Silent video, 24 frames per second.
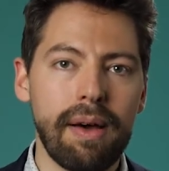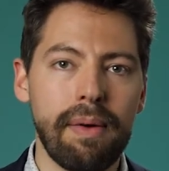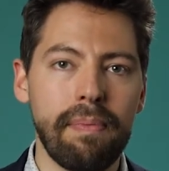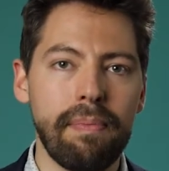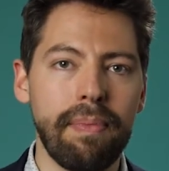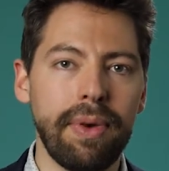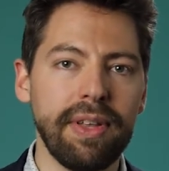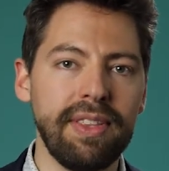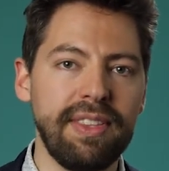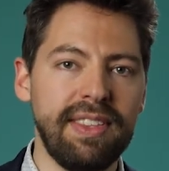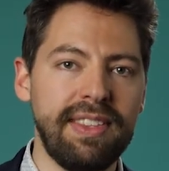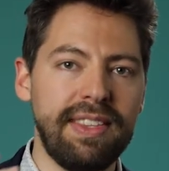
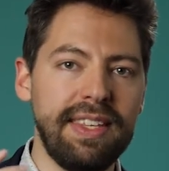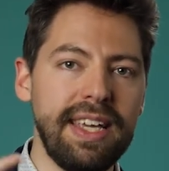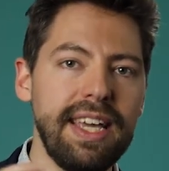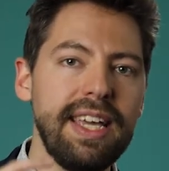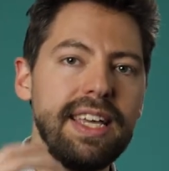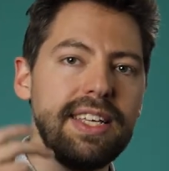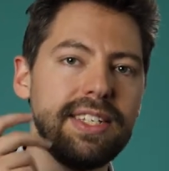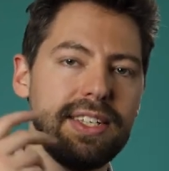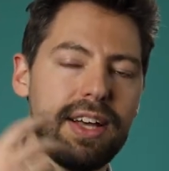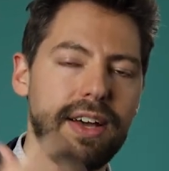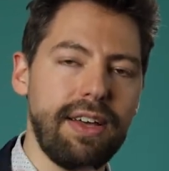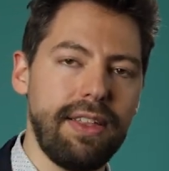But
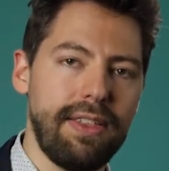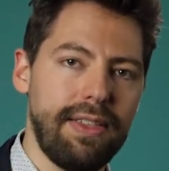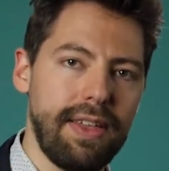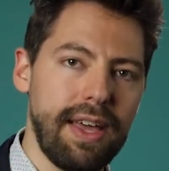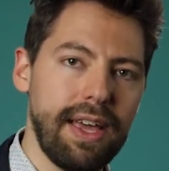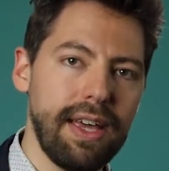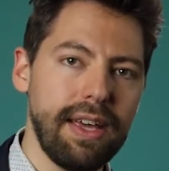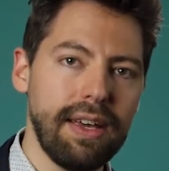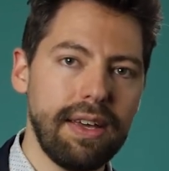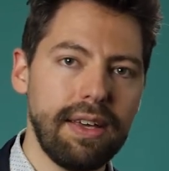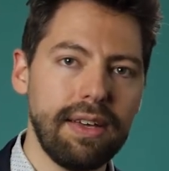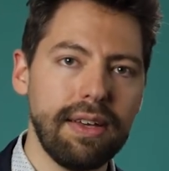these, I
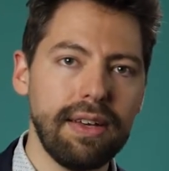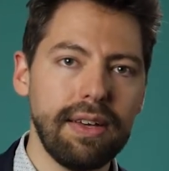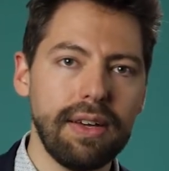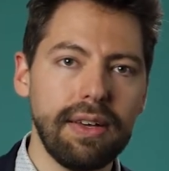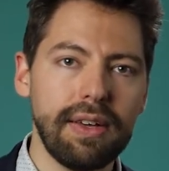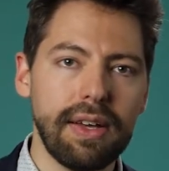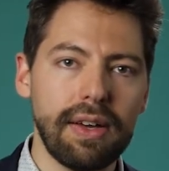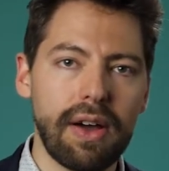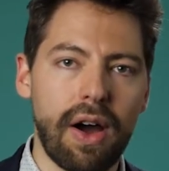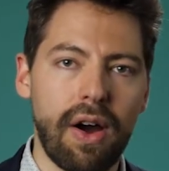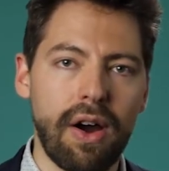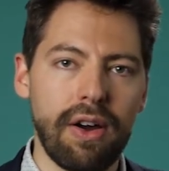think,
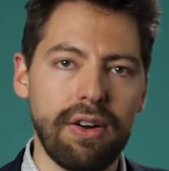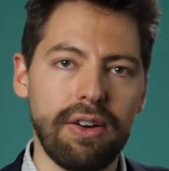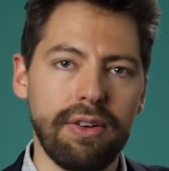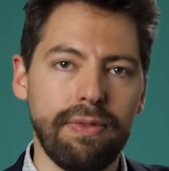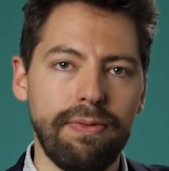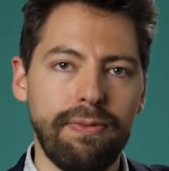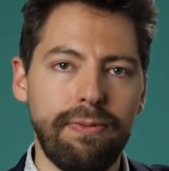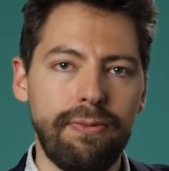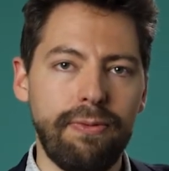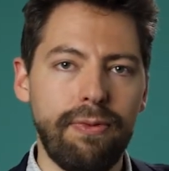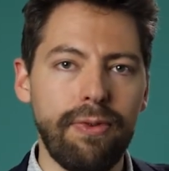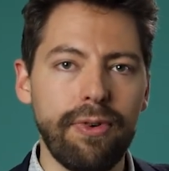are the
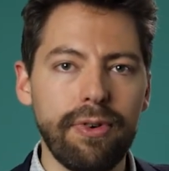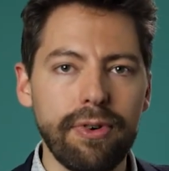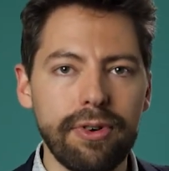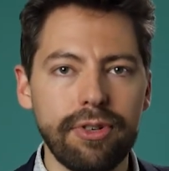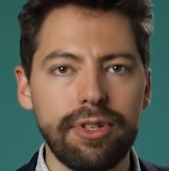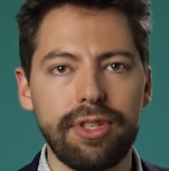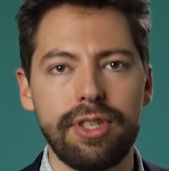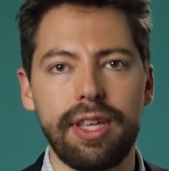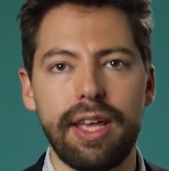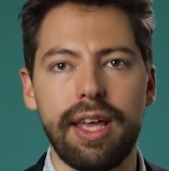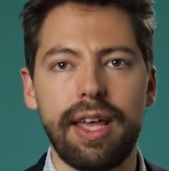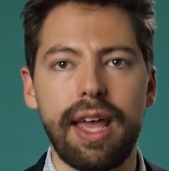
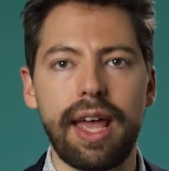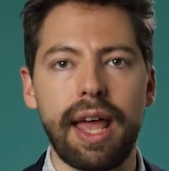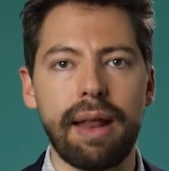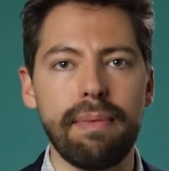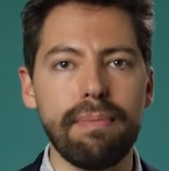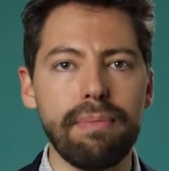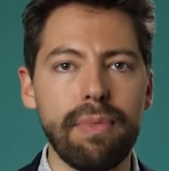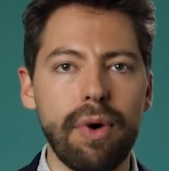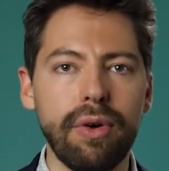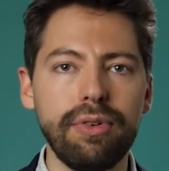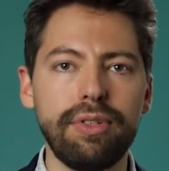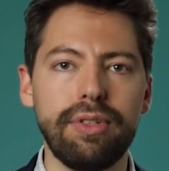first and
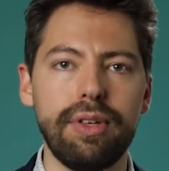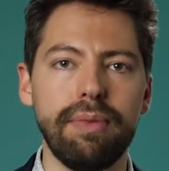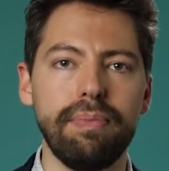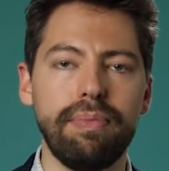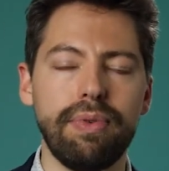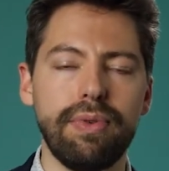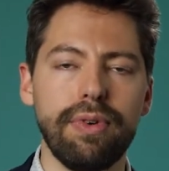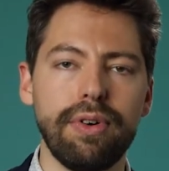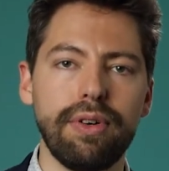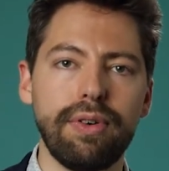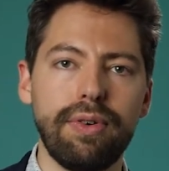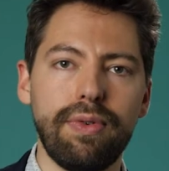most
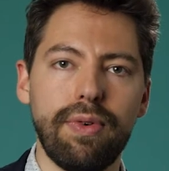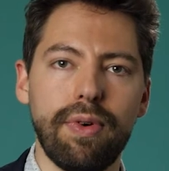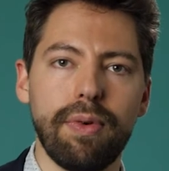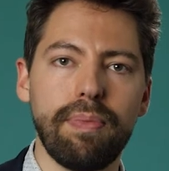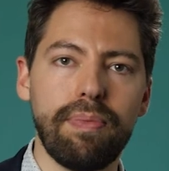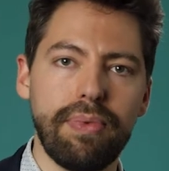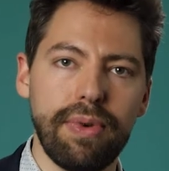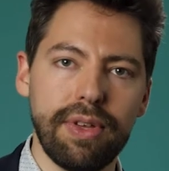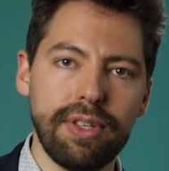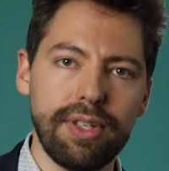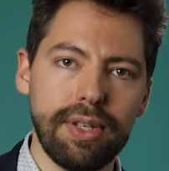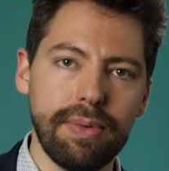important core
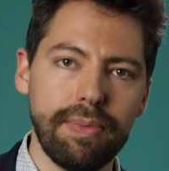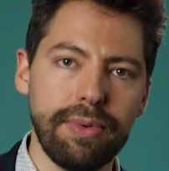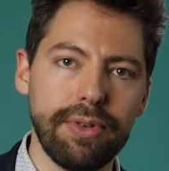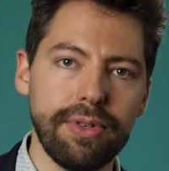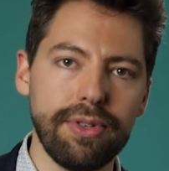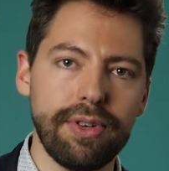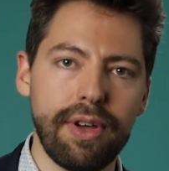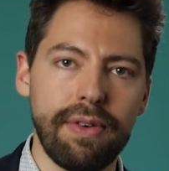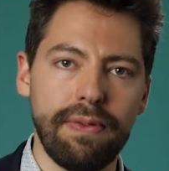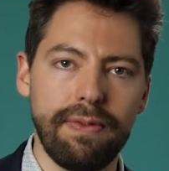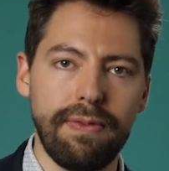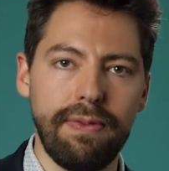principles
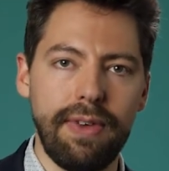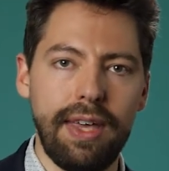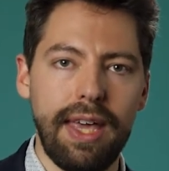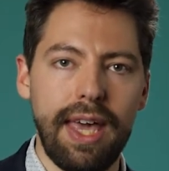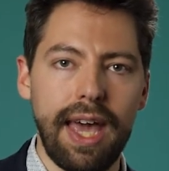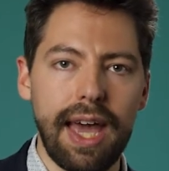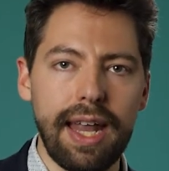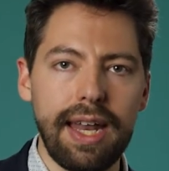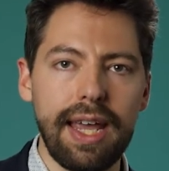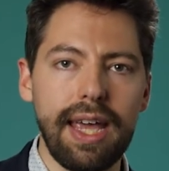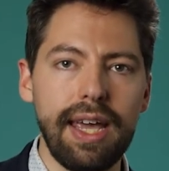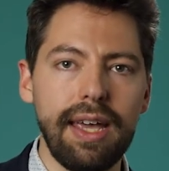of
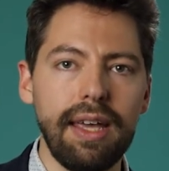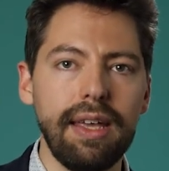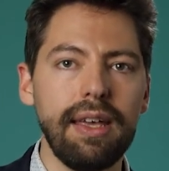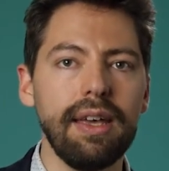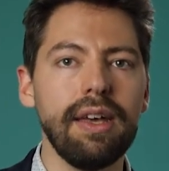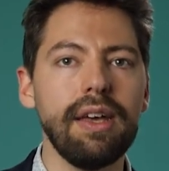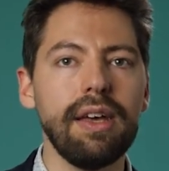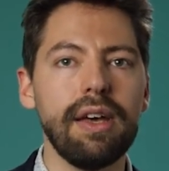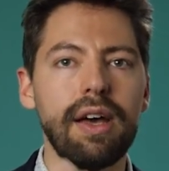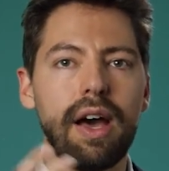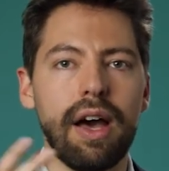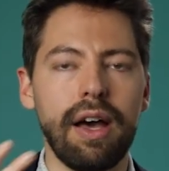getting
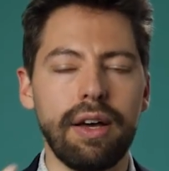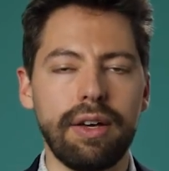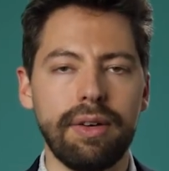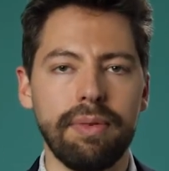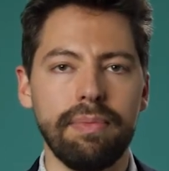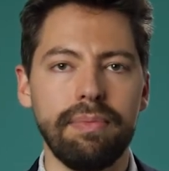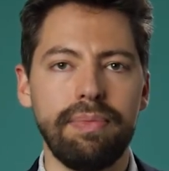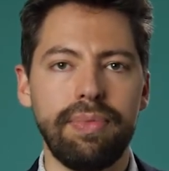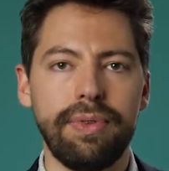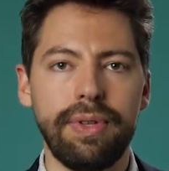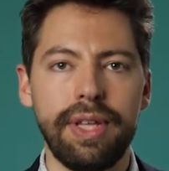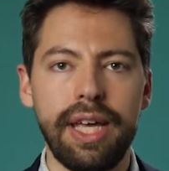a
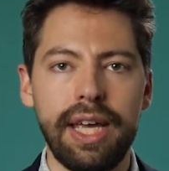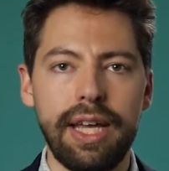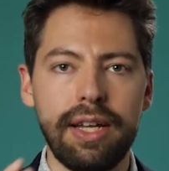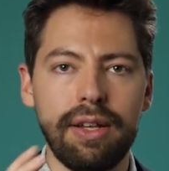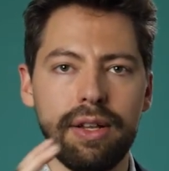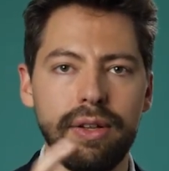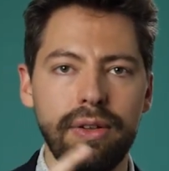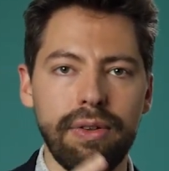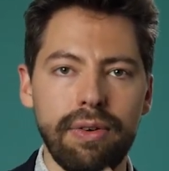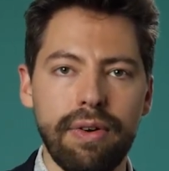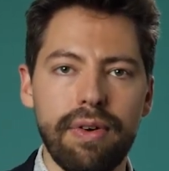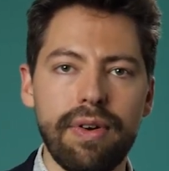complete
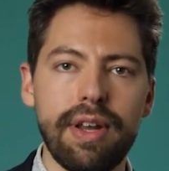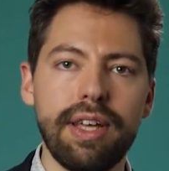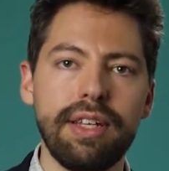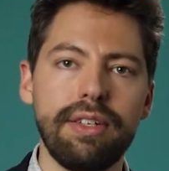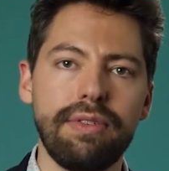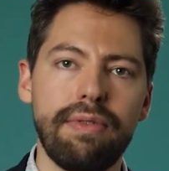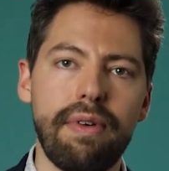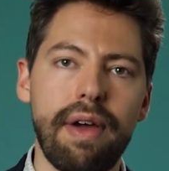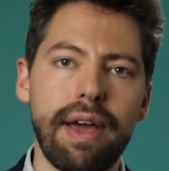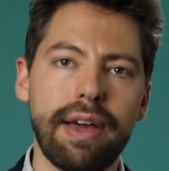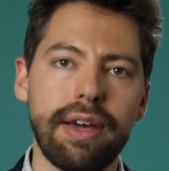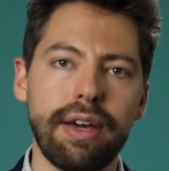learning
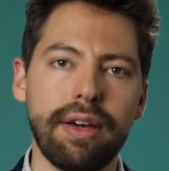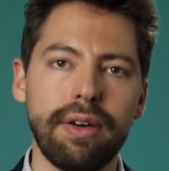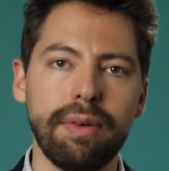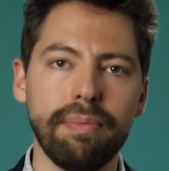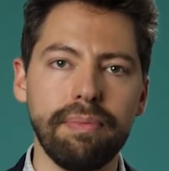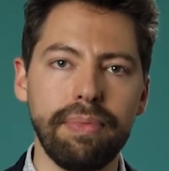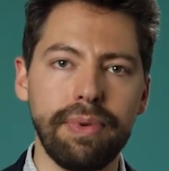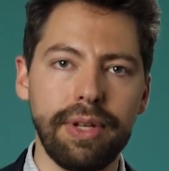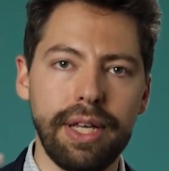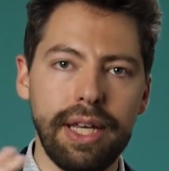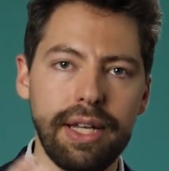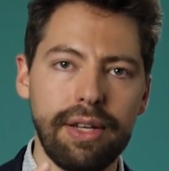track, a
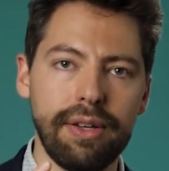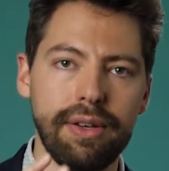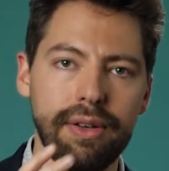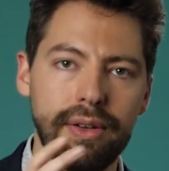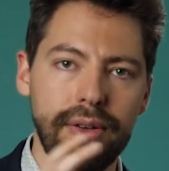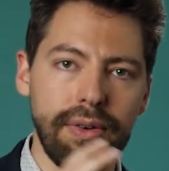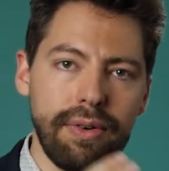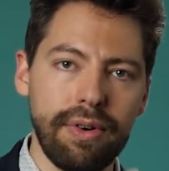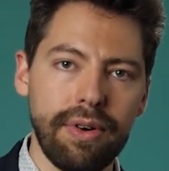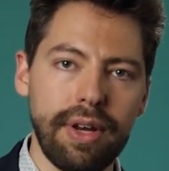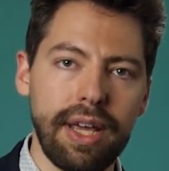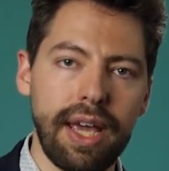complete
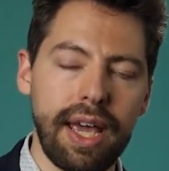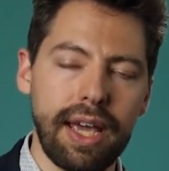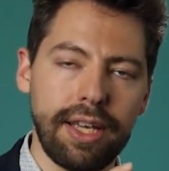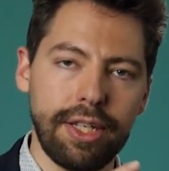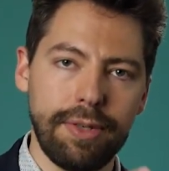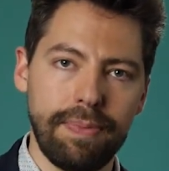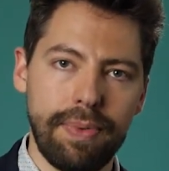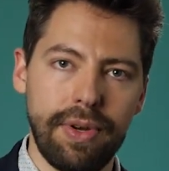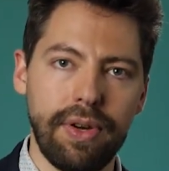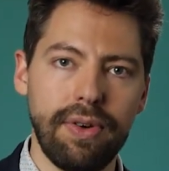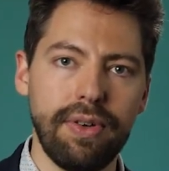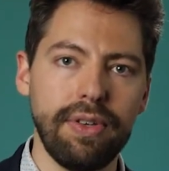learning
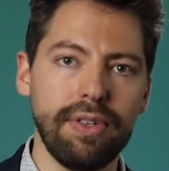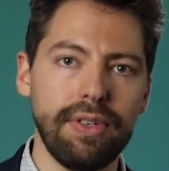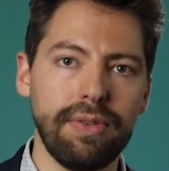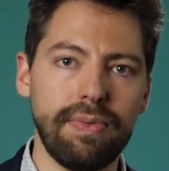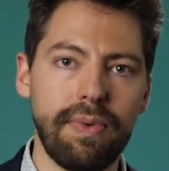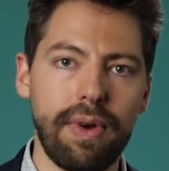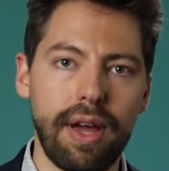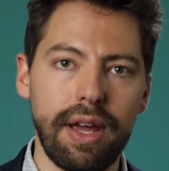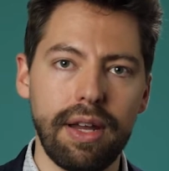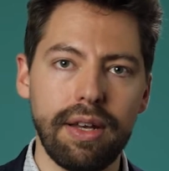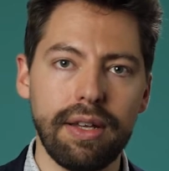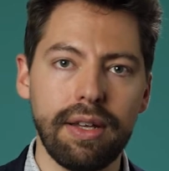experience
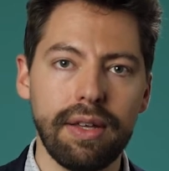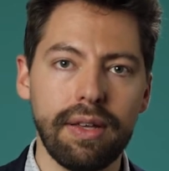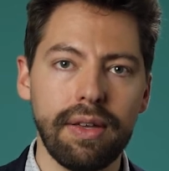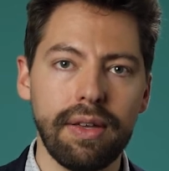right.